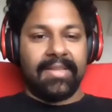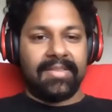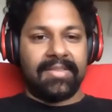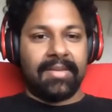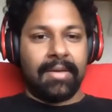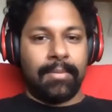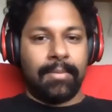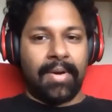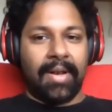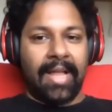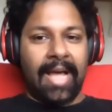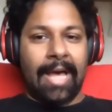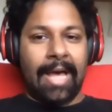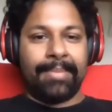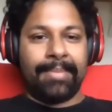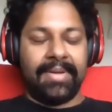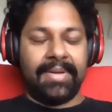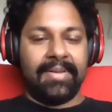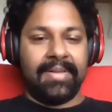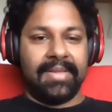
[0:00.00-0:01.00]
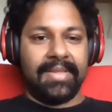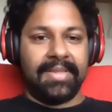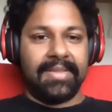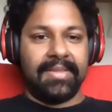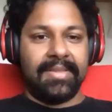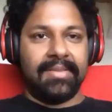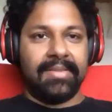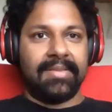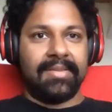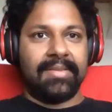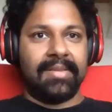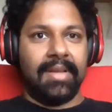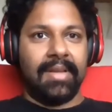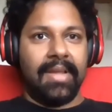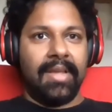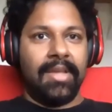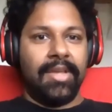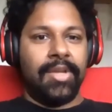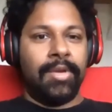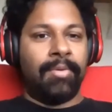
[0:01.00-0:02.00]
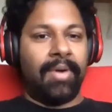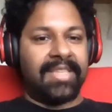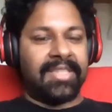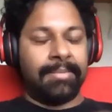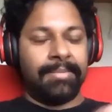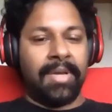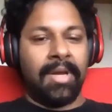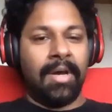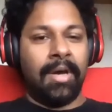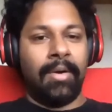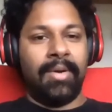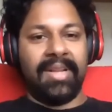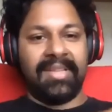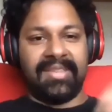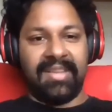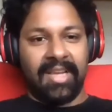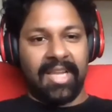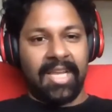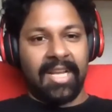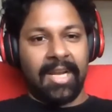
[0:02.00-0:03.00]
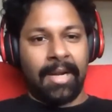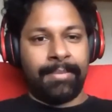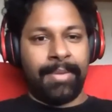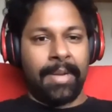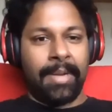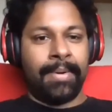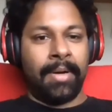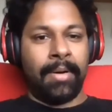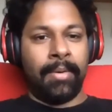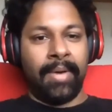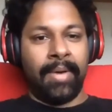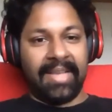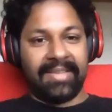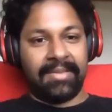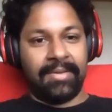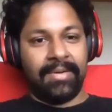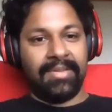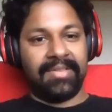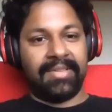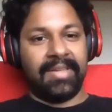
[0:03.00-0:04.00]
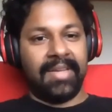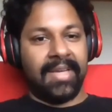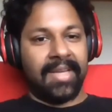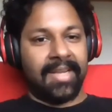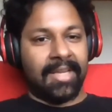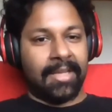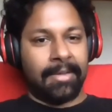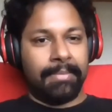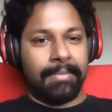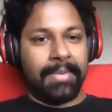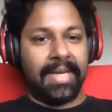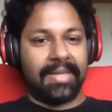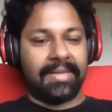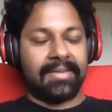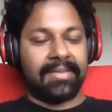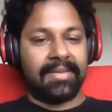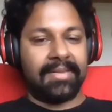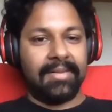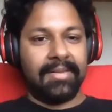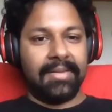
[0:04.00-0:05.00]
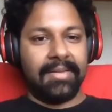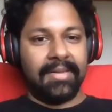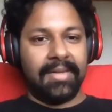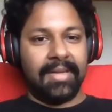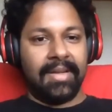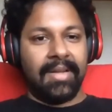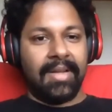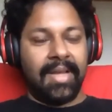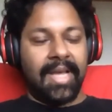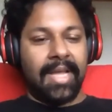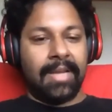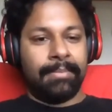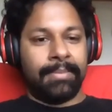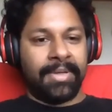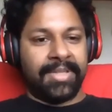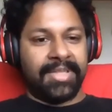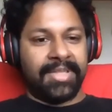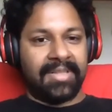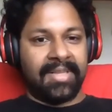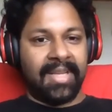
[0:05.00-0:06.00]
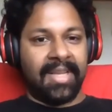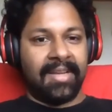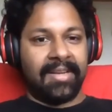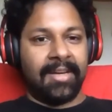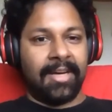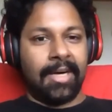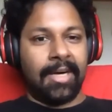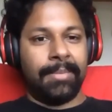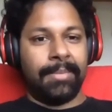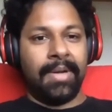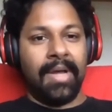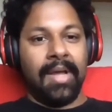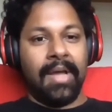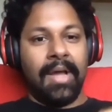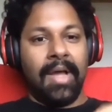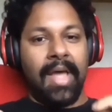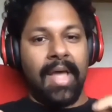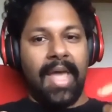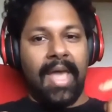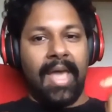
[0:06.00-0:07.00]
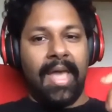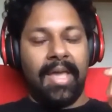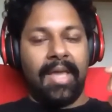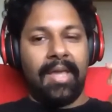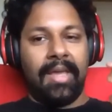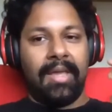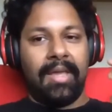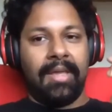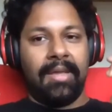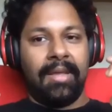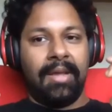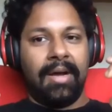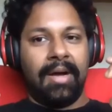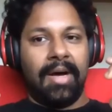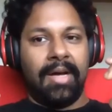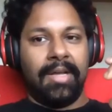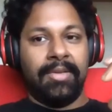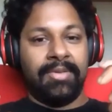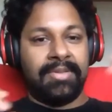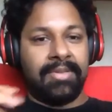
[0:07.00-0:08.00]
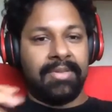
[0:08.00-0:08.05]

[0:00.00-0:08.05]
And so what'll happen is you write some code, it's in a GitHub repo. As soon as you hit commit and push it to GitHub, a